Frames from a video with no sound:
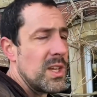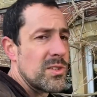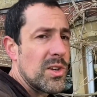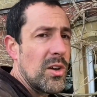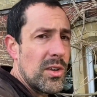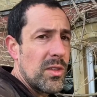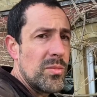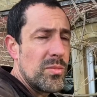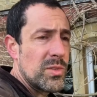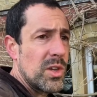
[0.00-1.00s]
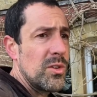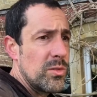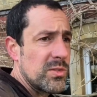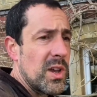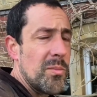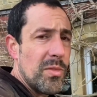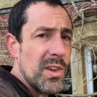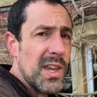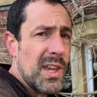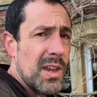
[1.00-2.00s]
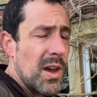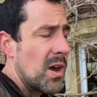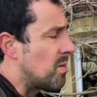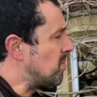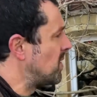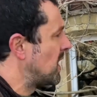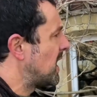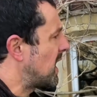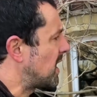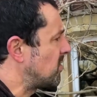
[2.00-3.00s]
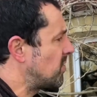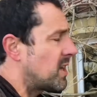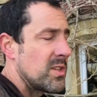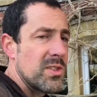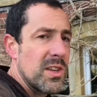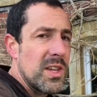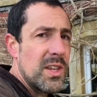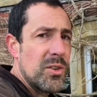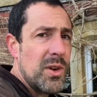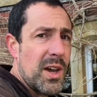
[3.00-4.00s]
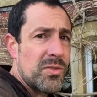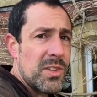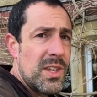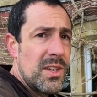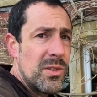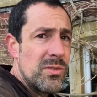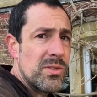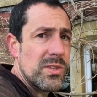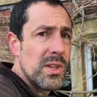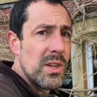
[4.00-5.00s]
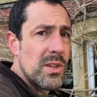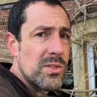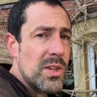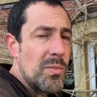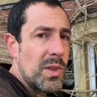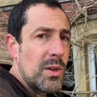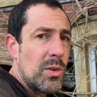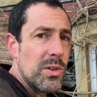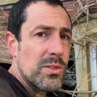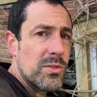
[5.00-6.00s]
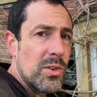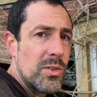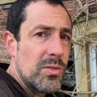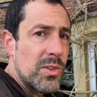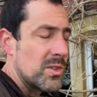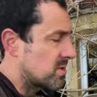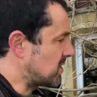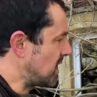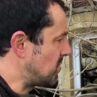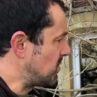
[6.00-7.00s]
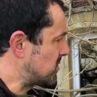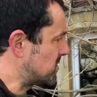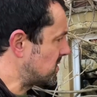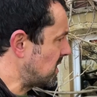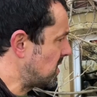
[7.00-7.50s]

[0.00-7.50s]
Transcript: tie them to something, and eventually you'll have to use something quite strong for the stems.